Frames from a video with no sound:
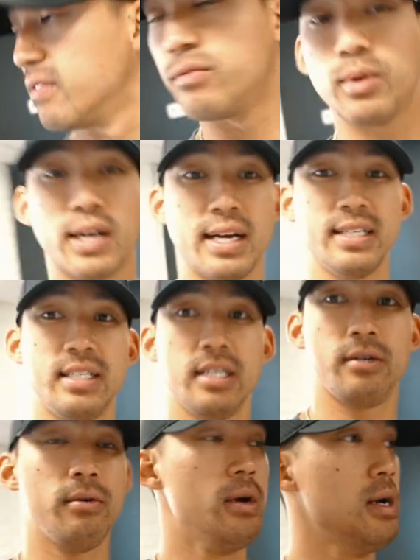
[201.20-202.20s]
of what I
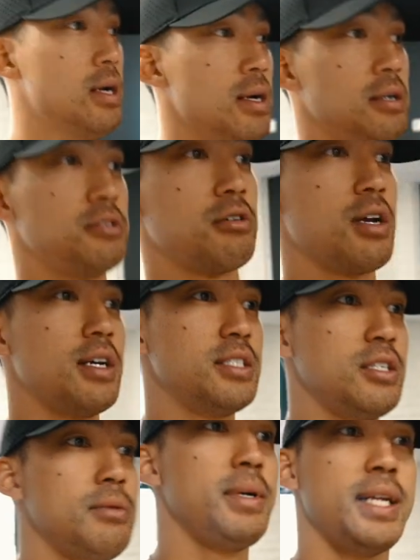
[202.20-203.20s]
do. So I got
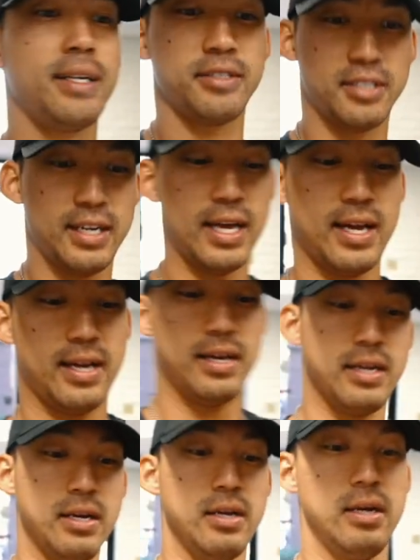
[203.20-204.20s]
two meetings
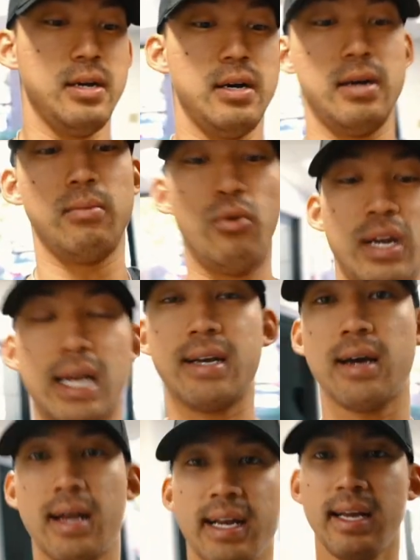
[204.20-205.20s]
today, um, one at
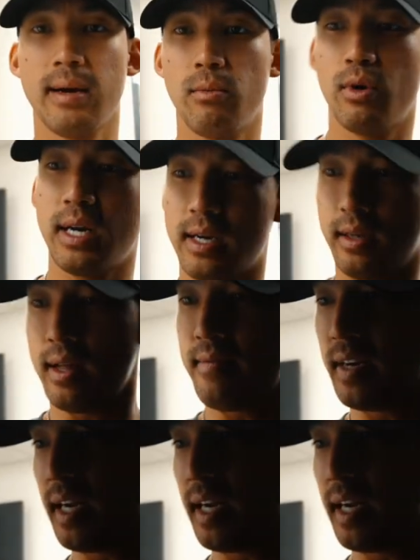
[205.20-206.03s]
9 a.m., one at 11